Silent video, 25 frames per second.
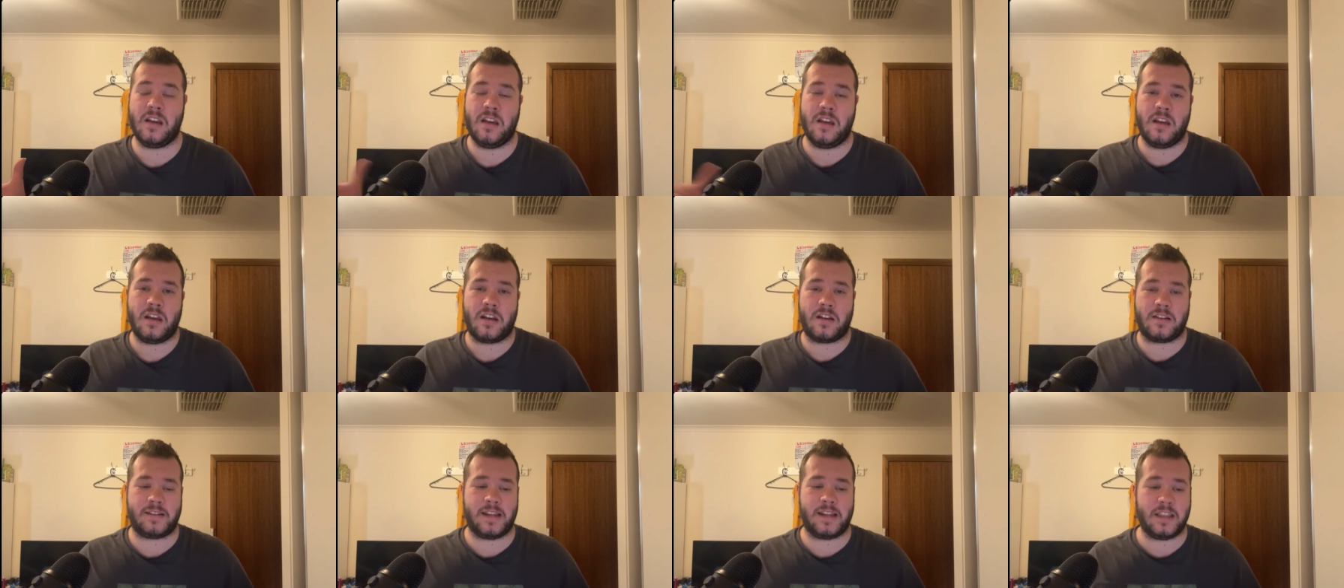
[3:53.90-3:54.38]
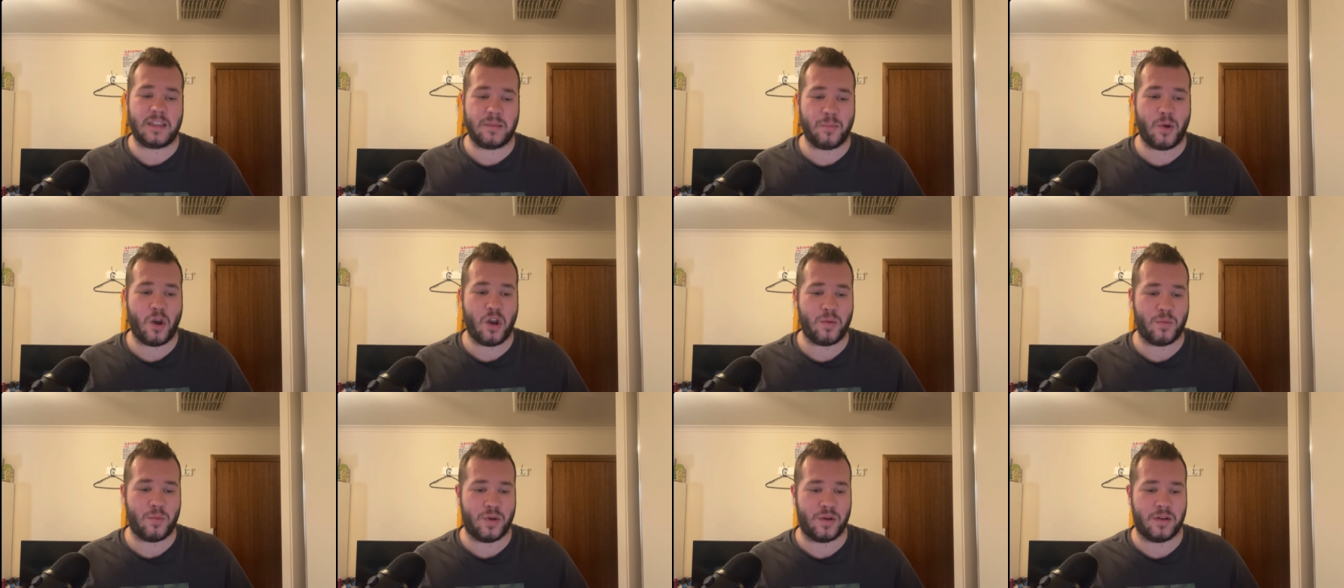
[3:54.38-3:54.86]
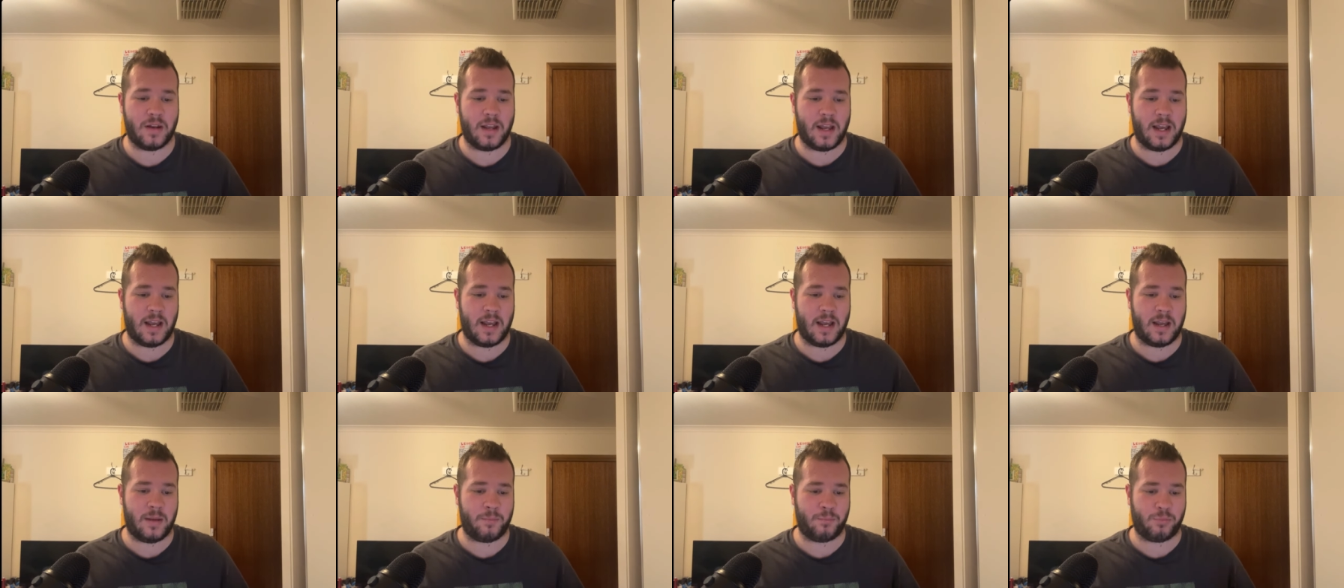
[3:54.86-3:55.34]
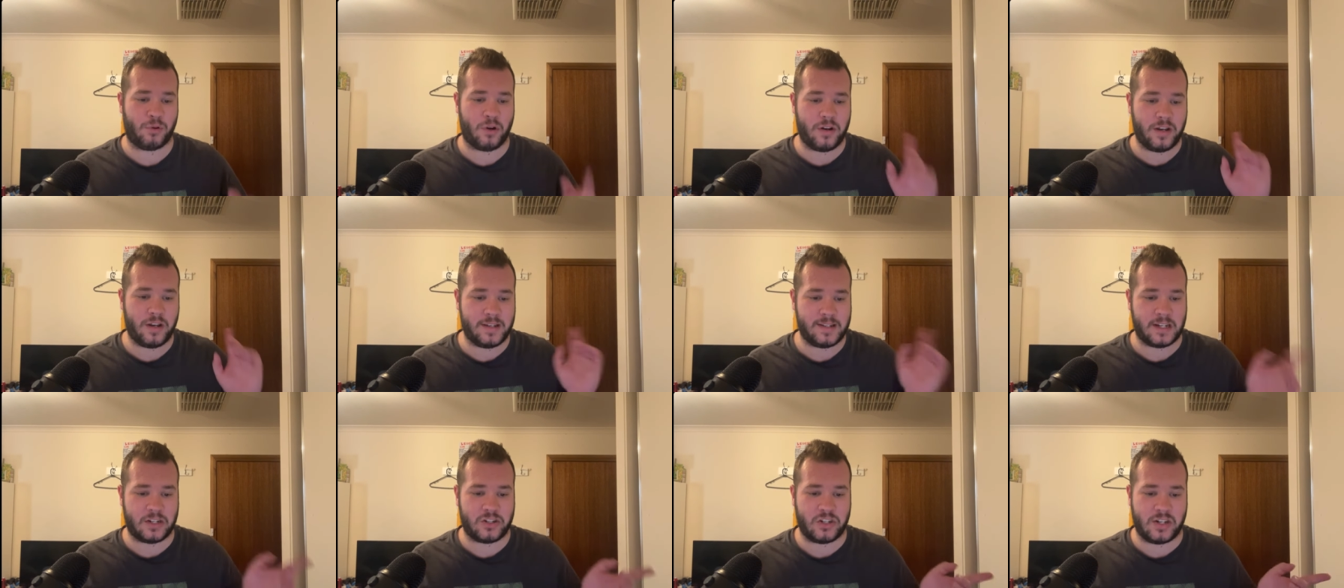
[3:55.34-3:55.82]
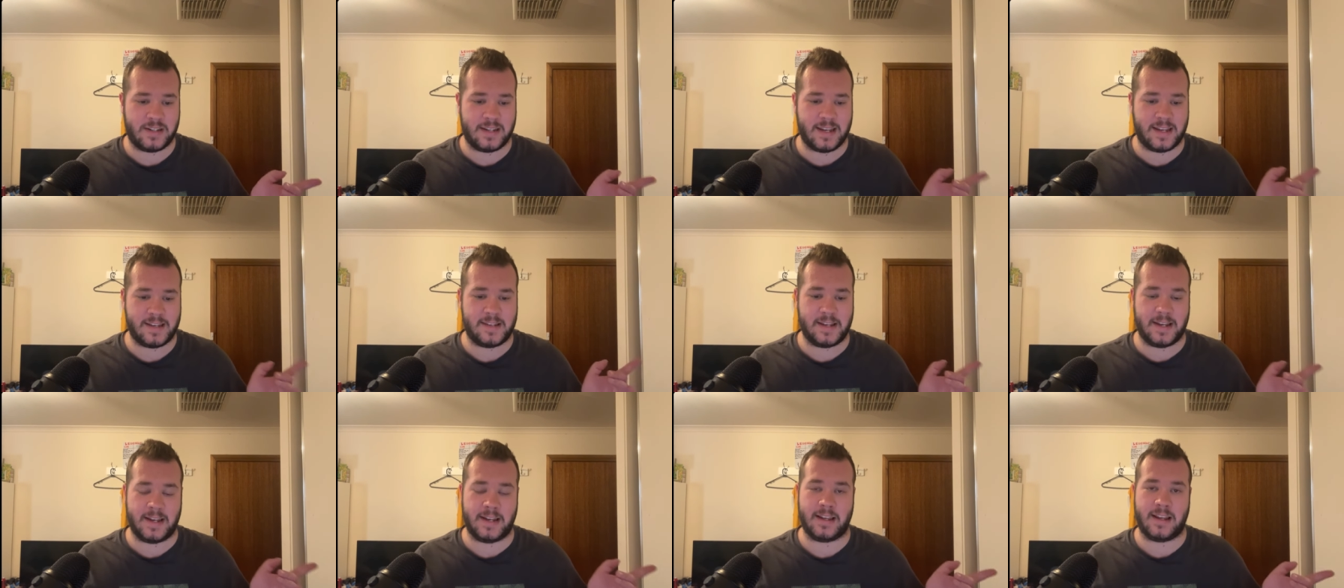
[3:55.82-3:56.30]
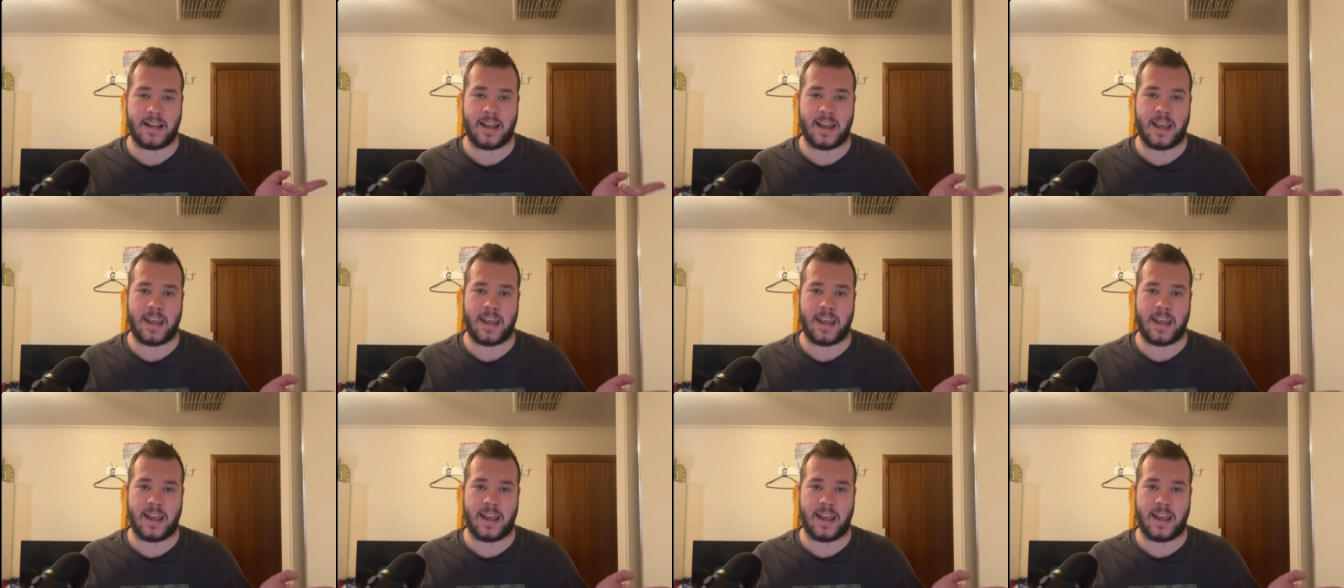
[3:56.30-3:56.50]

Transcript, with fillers: because at the moment, Brodie's actually testing